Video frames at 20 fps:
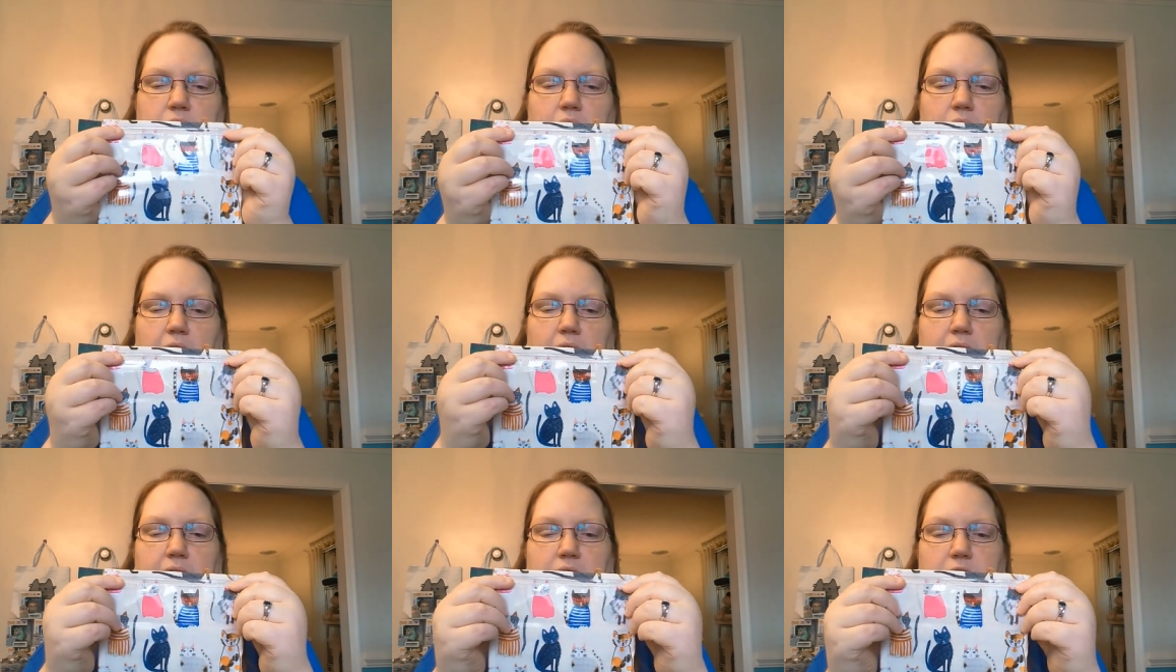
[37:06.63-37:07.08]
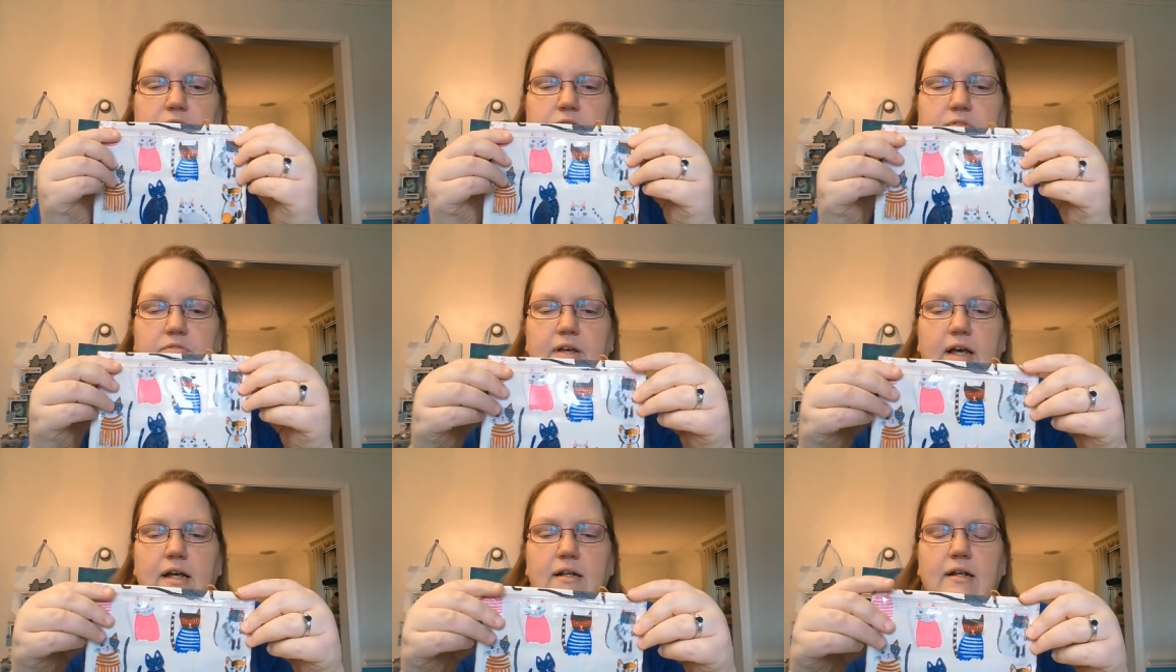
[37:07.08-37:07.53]
I love the
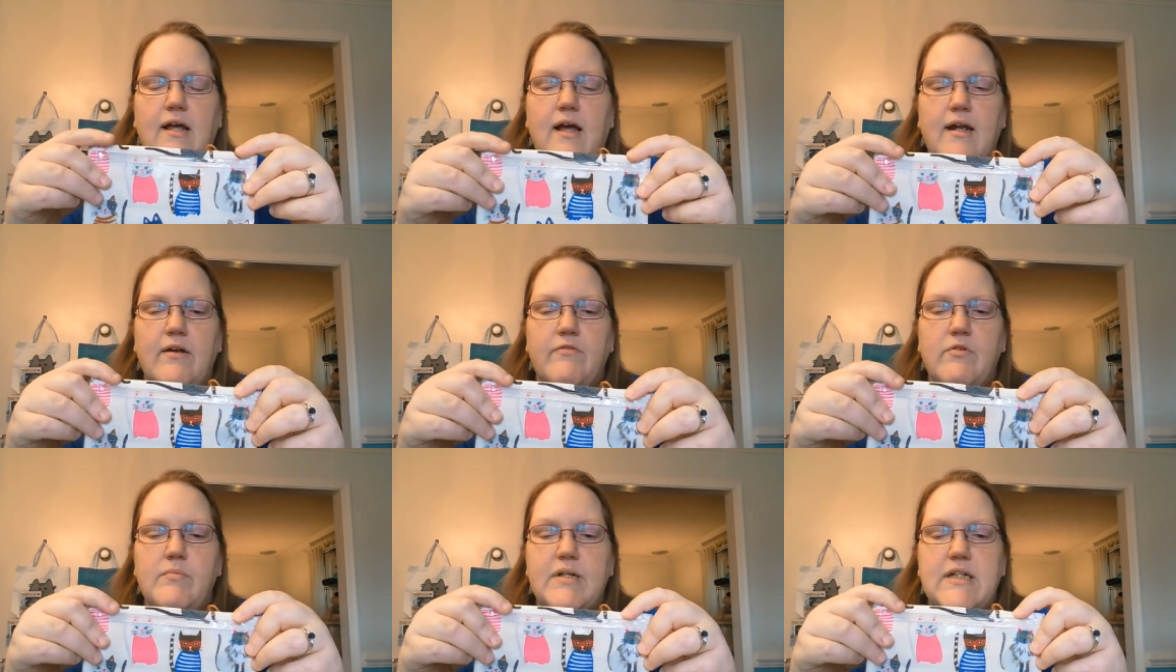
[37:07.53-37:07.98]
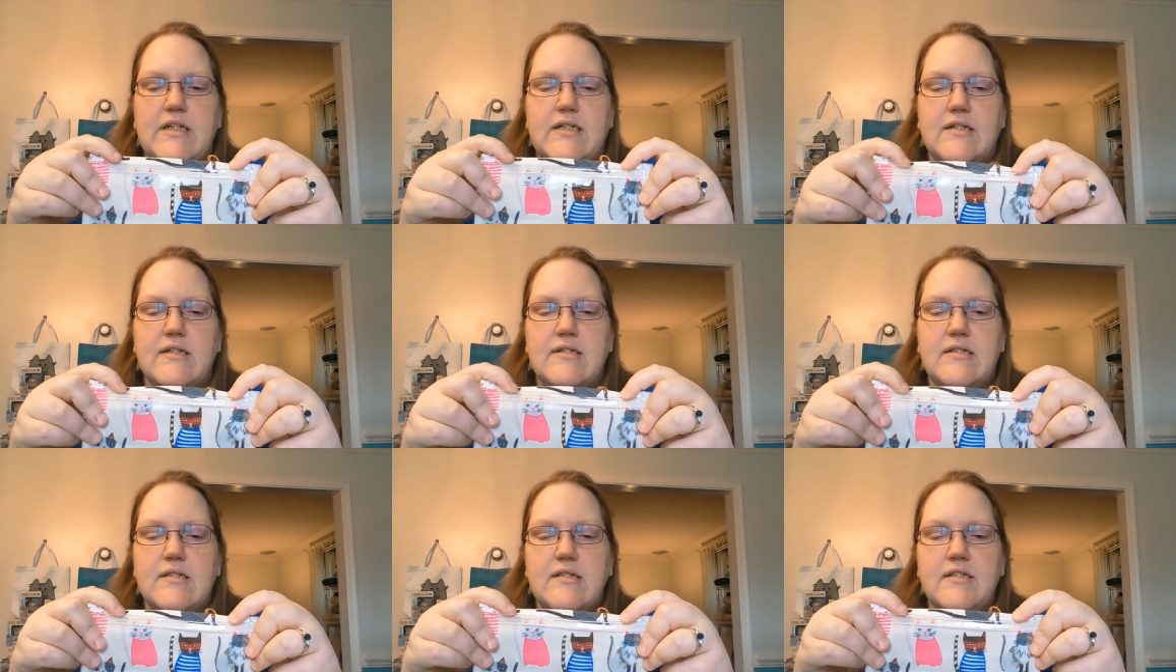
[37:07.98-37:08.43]
fact, not everybody
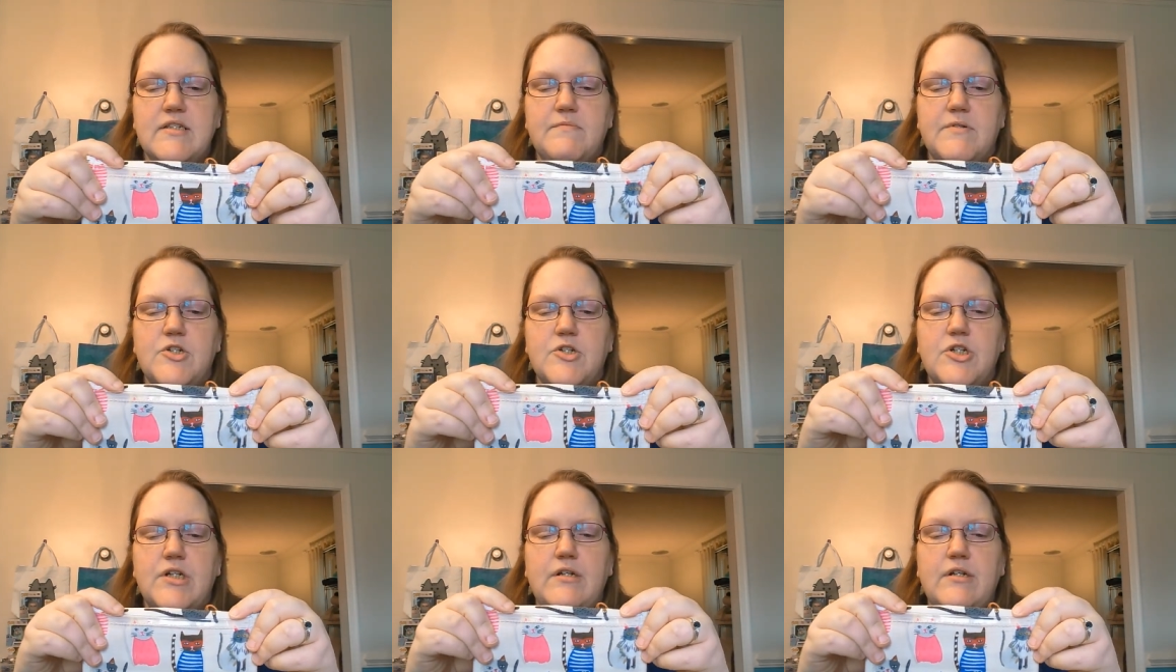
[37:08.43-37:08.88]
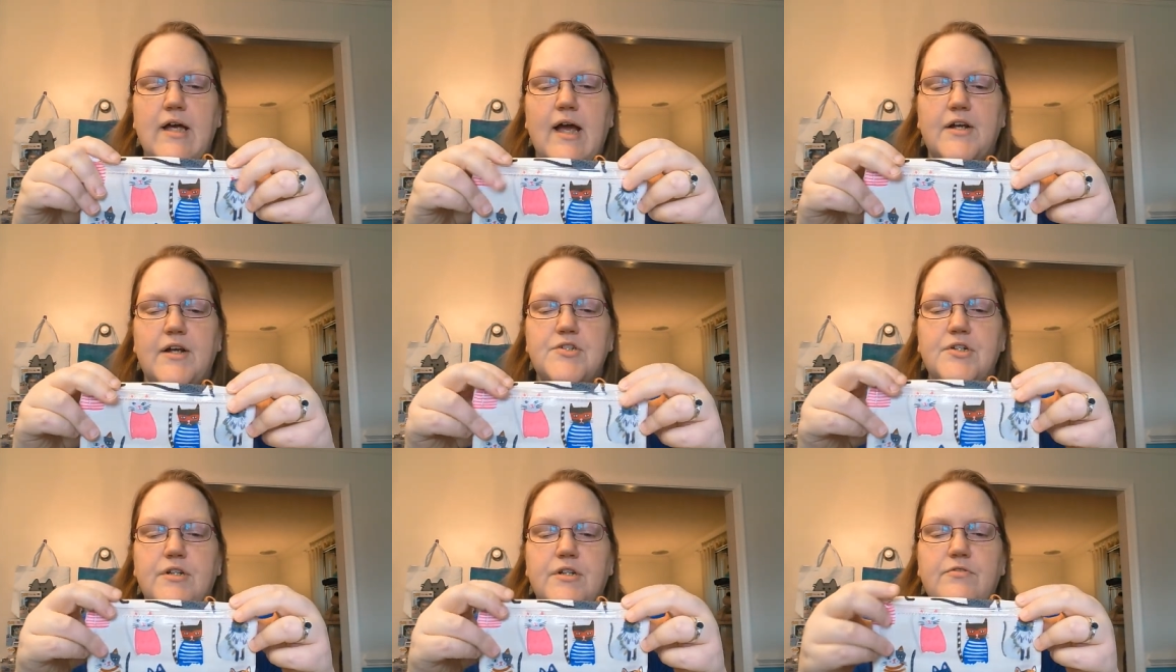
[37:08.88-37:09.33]
does this, but she
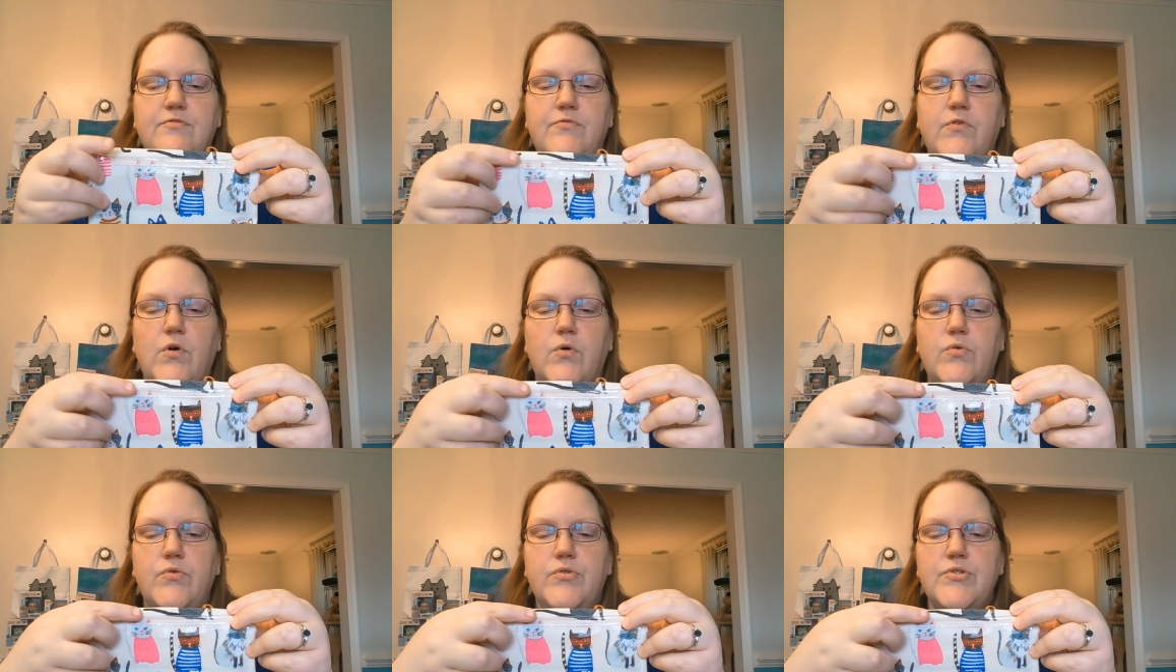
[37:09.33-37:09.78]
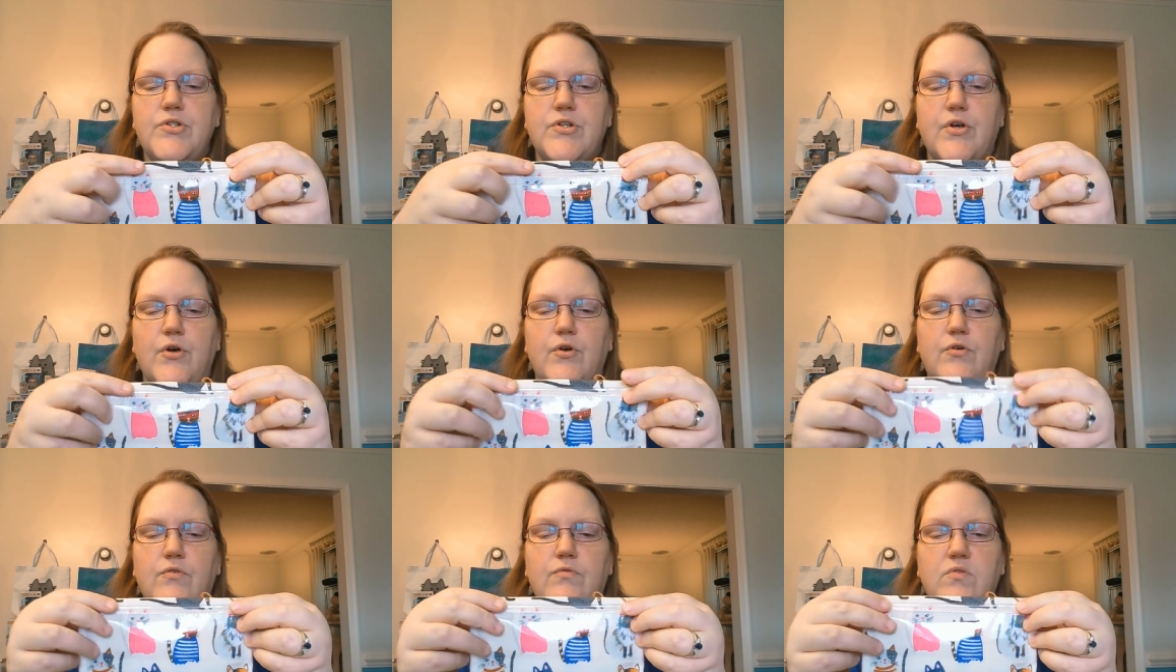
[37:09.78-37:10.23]
actually folds
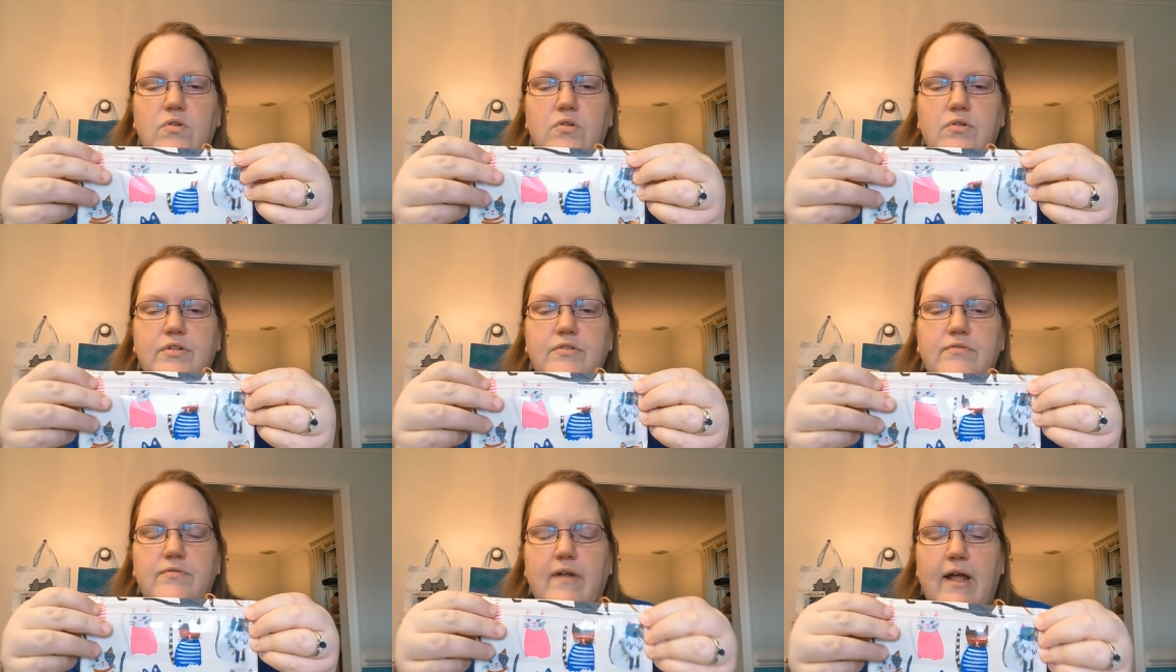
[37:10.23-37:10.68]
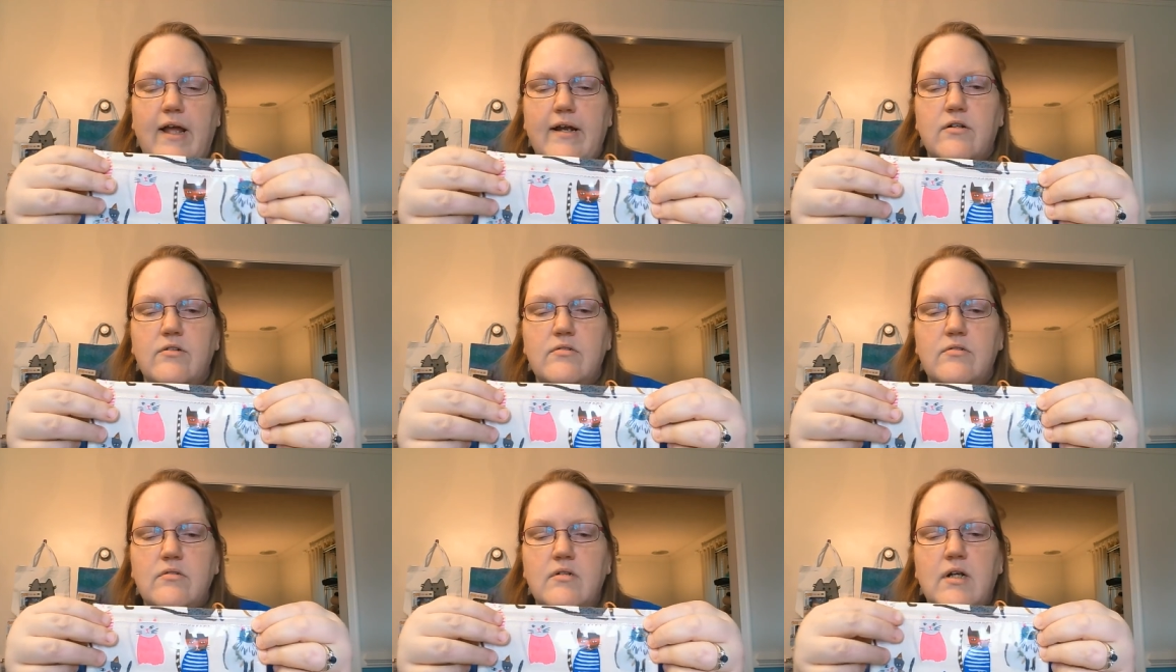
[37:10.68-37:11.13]
over the
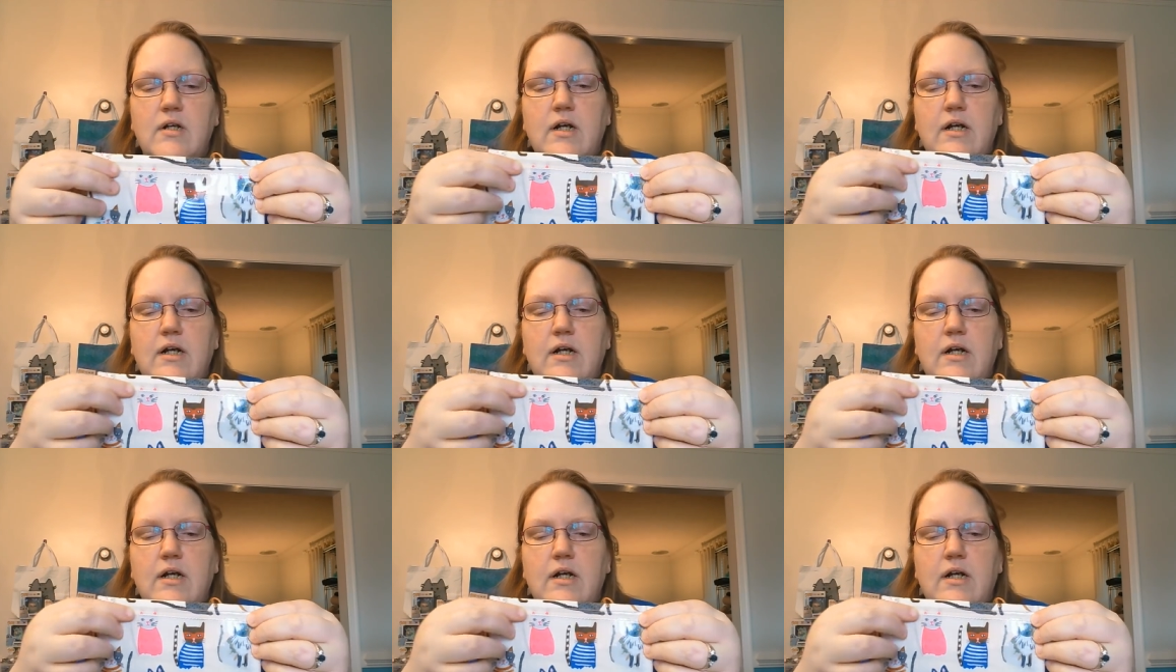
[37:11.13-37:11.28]
vinyl